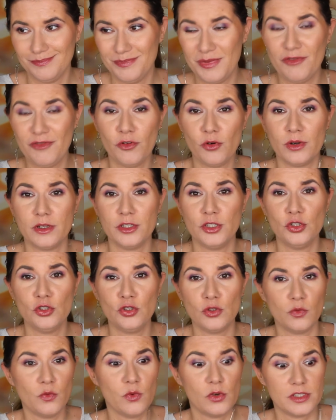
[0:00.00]
before
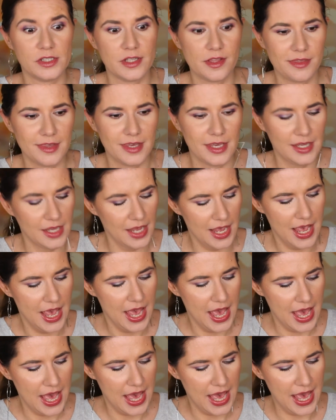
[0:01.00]
YouTube was a thing.
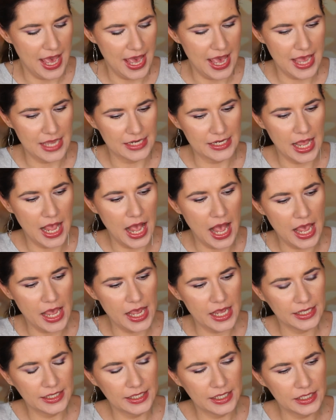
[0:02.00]
And
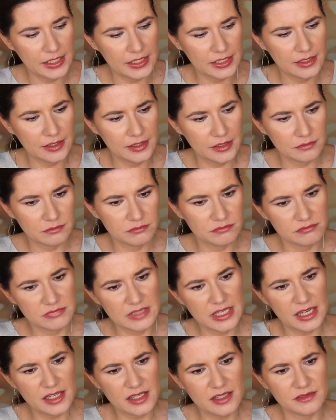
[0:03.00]
I uh,
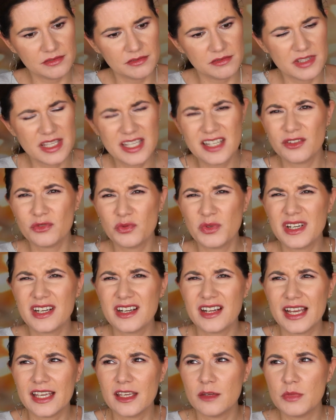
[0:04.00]
kind of didn't
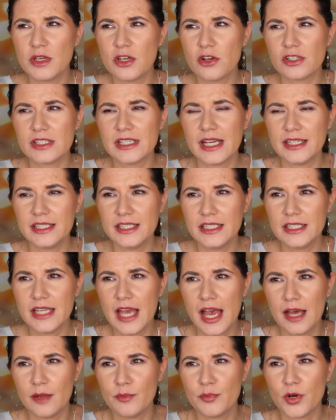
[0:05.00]
really like it because I did
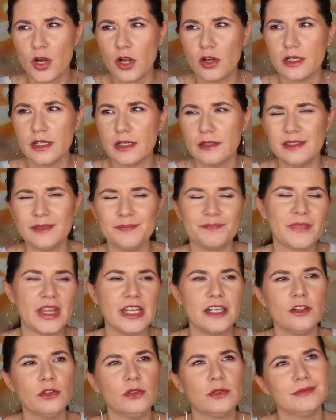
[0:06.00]
have product,
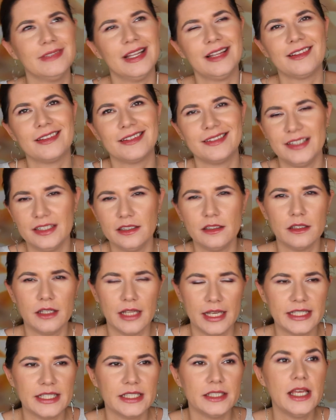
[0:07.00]
no, not didn't
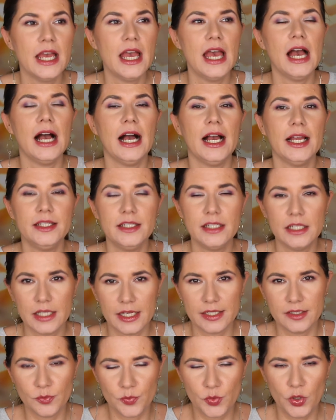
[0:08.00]
like it. I did
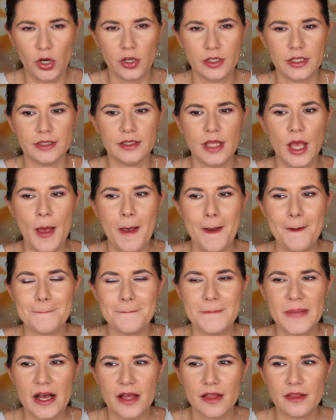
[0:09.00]
like the product,
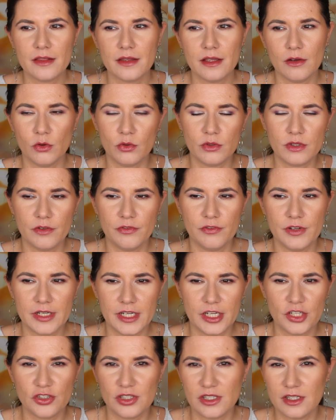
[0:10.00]
but, or the
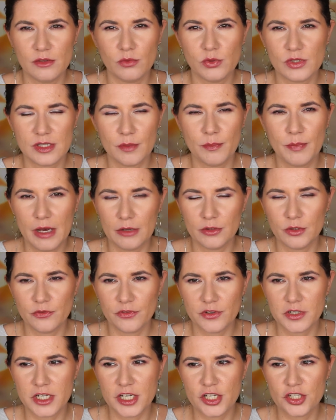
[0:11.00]
foundation, it was a powder
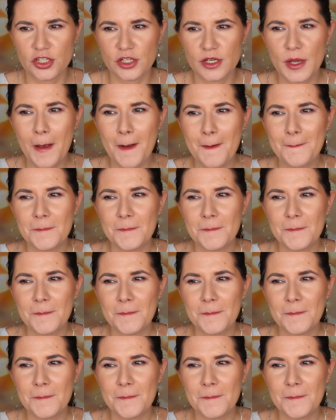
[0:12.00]
foundation.